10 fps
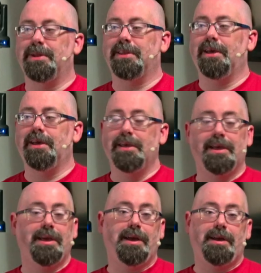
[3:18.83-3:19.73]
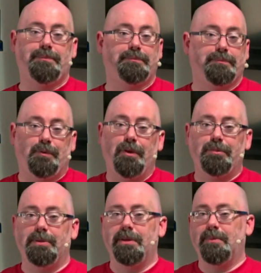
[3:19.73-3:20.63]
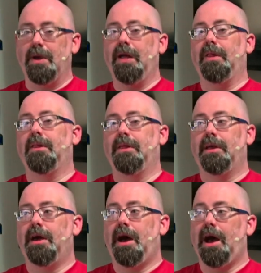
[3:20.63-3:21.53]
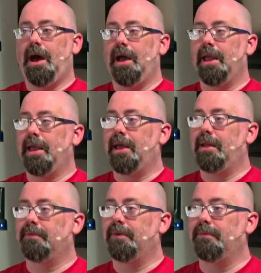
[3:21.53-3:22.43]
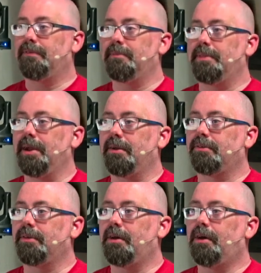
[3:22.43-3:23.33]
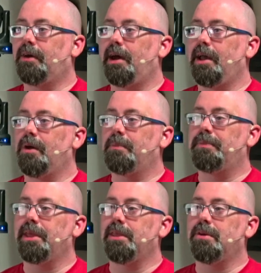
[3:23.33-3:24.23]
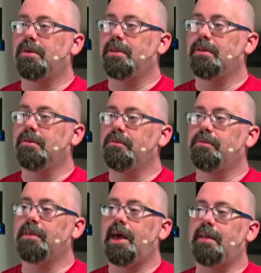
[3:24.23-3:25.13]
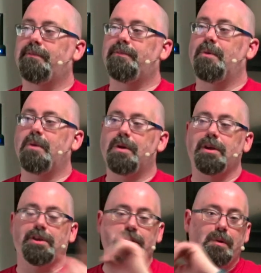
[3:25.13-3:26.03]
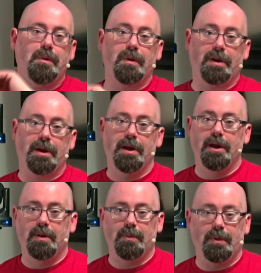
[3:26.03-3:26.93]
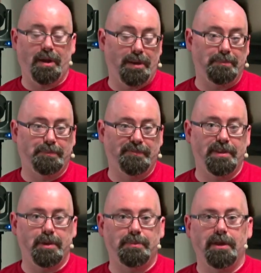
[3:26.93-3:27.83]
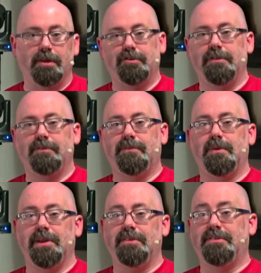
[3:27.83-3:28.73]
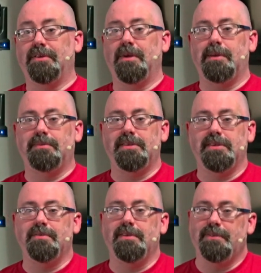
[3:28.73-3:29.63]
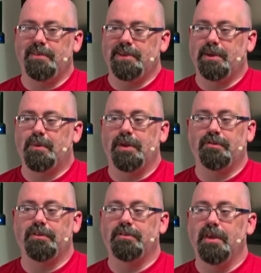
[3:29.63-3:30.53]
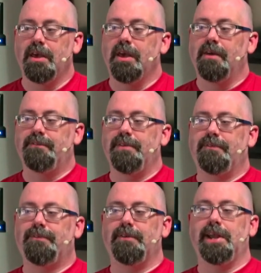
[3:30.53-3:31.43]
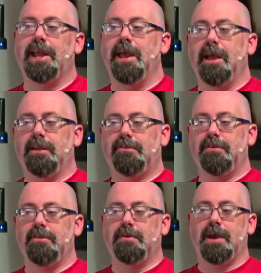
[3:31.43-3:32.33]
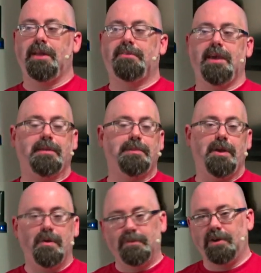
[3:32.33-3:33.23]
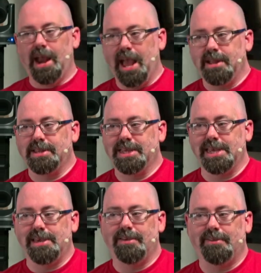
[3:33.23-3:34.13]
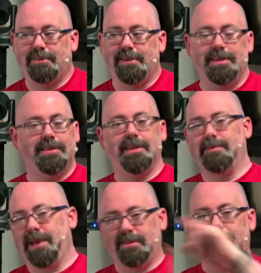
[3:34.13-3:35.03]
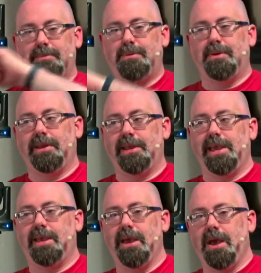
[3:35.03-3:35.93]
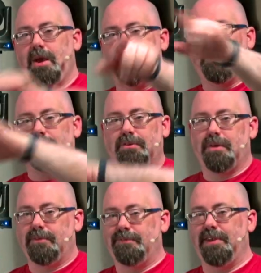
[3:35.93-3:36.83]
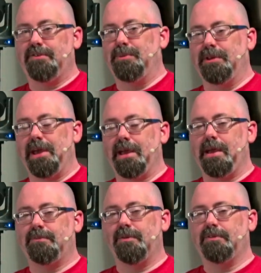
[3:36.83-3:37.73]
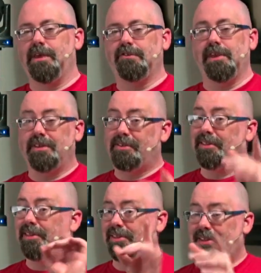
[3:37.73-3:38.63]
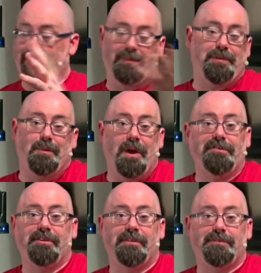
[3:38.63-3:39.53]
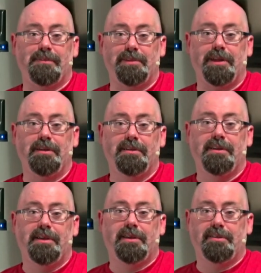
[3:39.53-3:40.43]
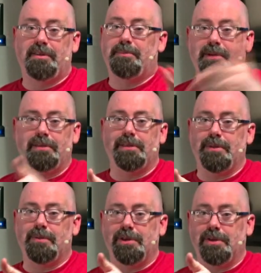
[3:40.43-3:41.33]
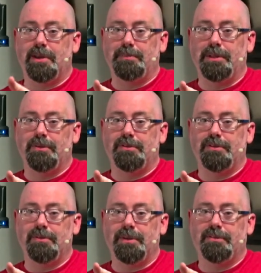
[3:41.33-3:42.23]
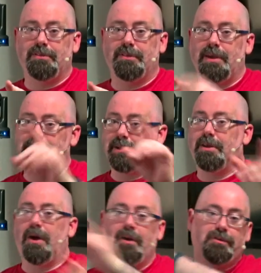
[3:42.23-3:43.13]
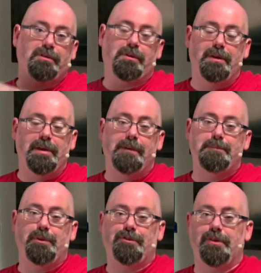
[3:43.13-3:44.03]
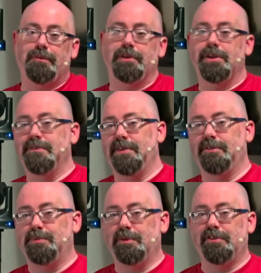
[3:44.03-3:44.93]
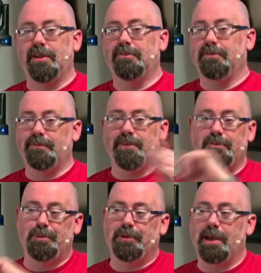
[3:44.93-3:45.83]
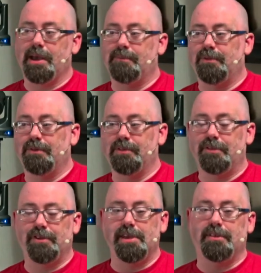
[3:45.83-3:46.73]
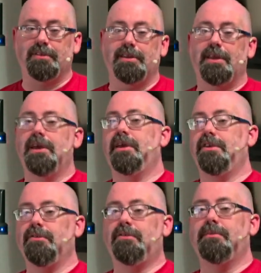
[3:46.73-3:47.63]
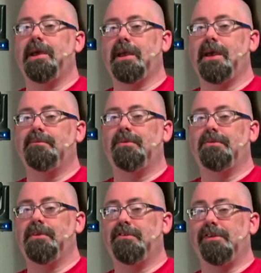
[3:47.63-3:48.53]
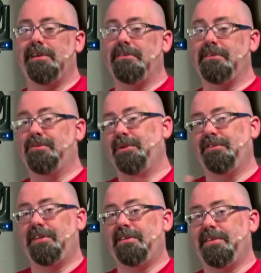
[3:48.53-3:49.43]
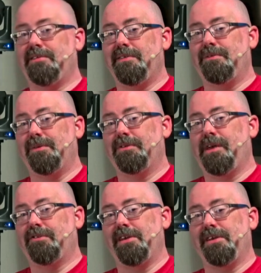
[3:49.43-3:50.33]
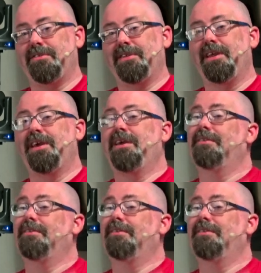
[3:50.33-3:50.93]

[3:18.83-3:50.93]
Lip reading: But works pretty well, and went from there. So I hope that you can use that for your video production for Instagram TV. If you have any questions, feel free to contact me over at Geekazine, Think Magazine, put in the geek. Of course, go over to facebook.com/geekazine if you're watching it from there. Because apparently when you can upload to Instagram, you can also push it over to your Facebook channel. So facebook.com/geekazine, youtube.com/geekazine, twitch.tv/geekazine.